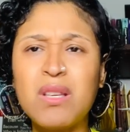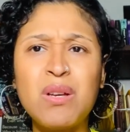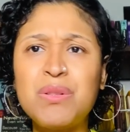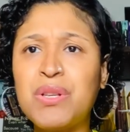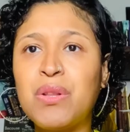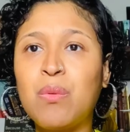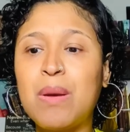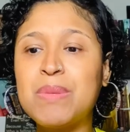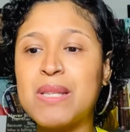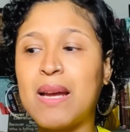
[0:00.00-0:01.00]
go to the
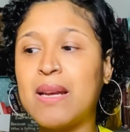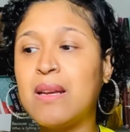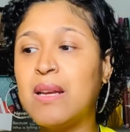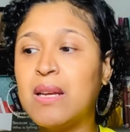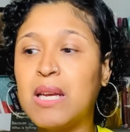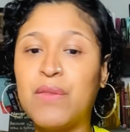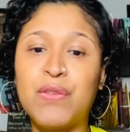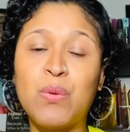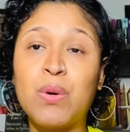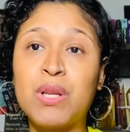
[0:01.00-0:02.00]
website
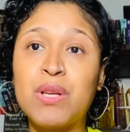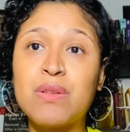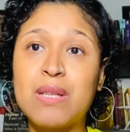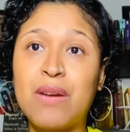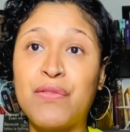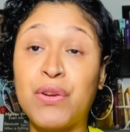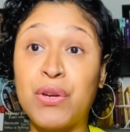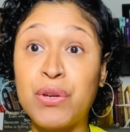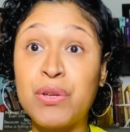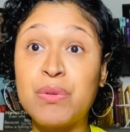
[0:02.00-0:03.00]
if you want to use that for
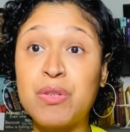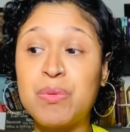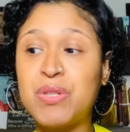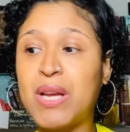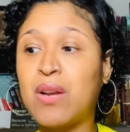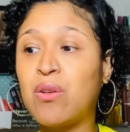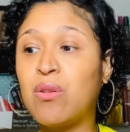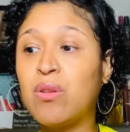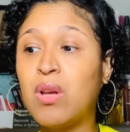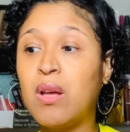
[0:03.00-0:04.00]
your YouTube
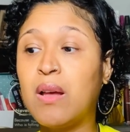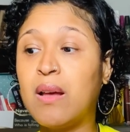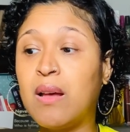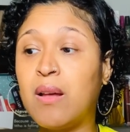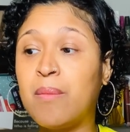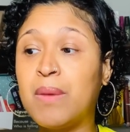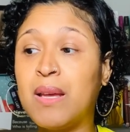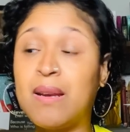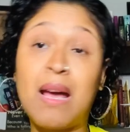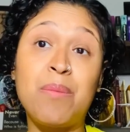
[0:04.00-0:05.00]
channel
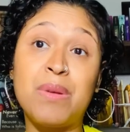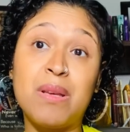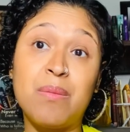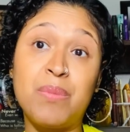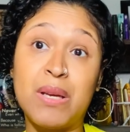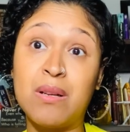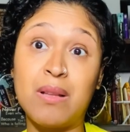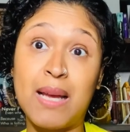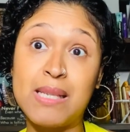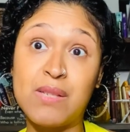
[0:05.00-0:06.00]
and not be
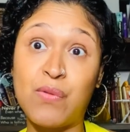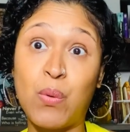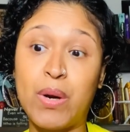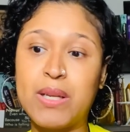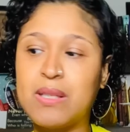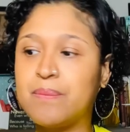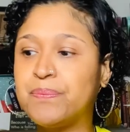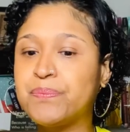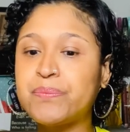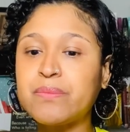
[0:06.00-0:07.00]
penalized for it.
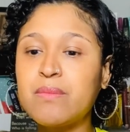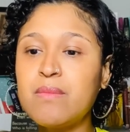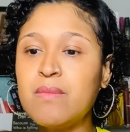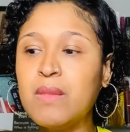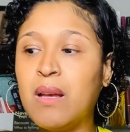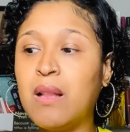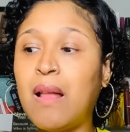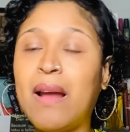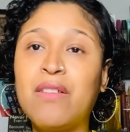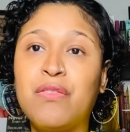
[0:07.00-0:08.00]
A
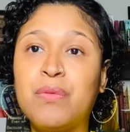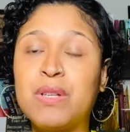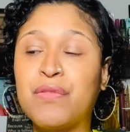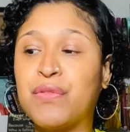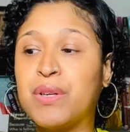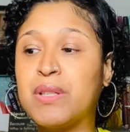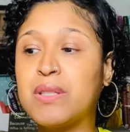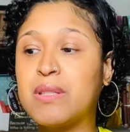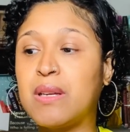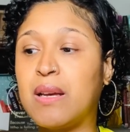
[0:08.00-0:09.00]
lot of
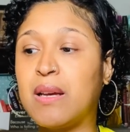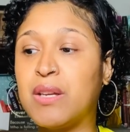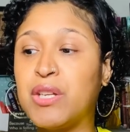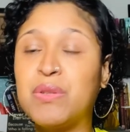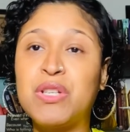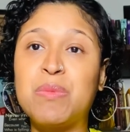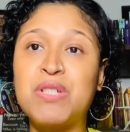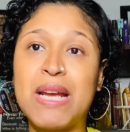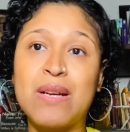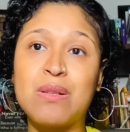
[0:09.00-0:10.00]
different YouTube
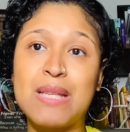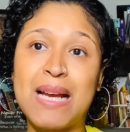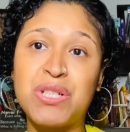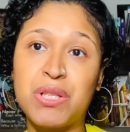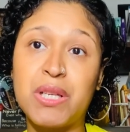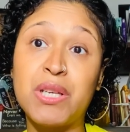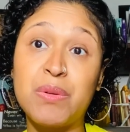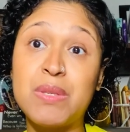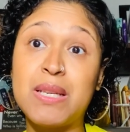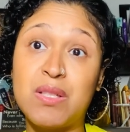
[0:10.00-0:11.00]
channels actually
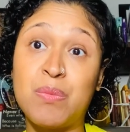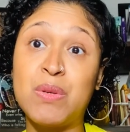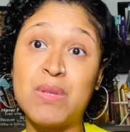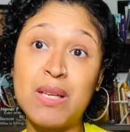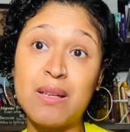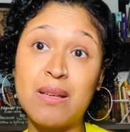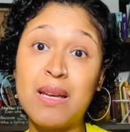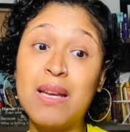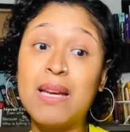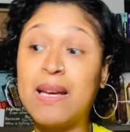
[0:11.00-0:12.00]
use his music,
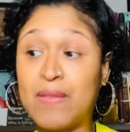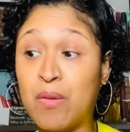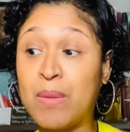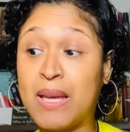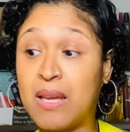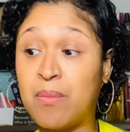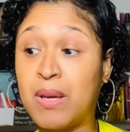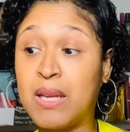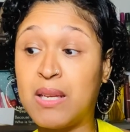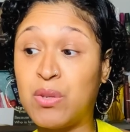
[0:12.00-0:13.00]
and they're making
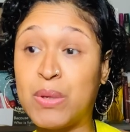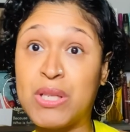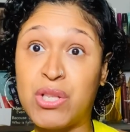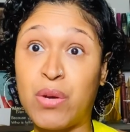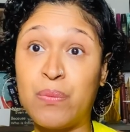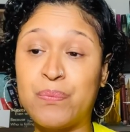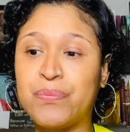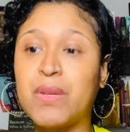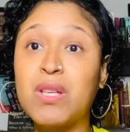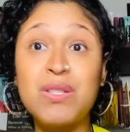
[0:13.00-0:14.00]
money doing so.
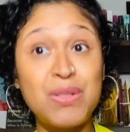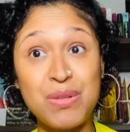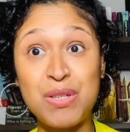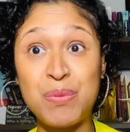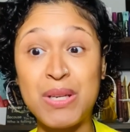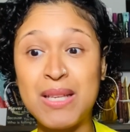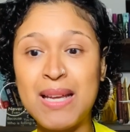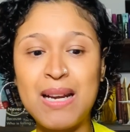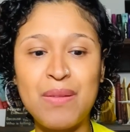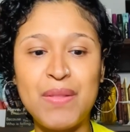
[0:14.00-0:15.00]
So just putting
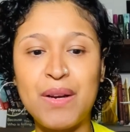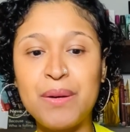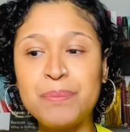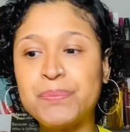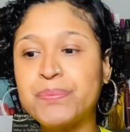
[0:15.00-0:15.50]
that out there.